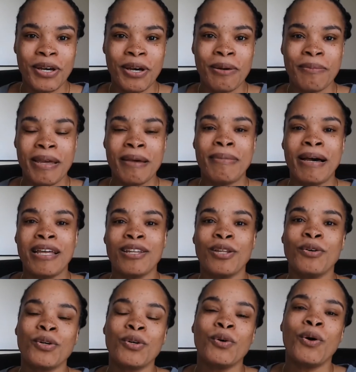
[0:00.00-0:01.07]
at my
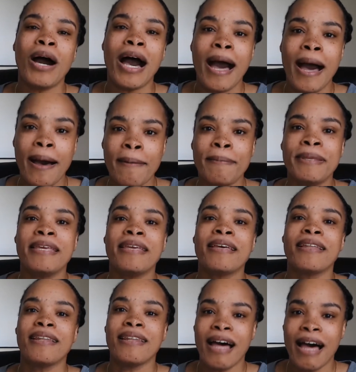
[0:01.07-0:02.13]
local Hobby
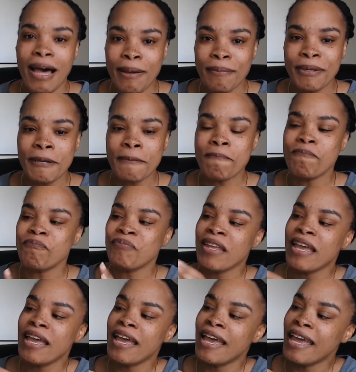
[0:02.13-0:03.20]
Lobby,
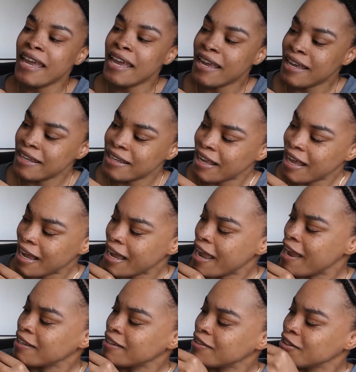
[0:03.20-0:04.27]
and I
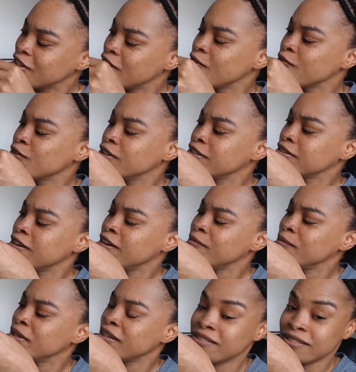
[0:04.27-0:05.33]
had to cover this up
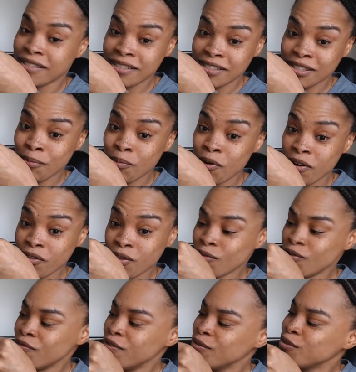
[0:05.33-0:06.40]
because this is a part of the
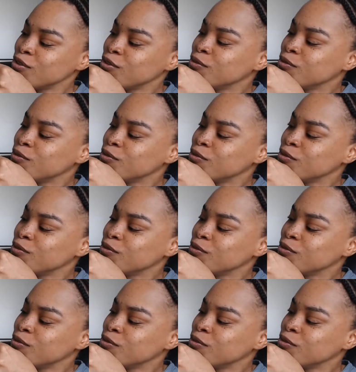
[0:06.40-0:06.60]
reveal too.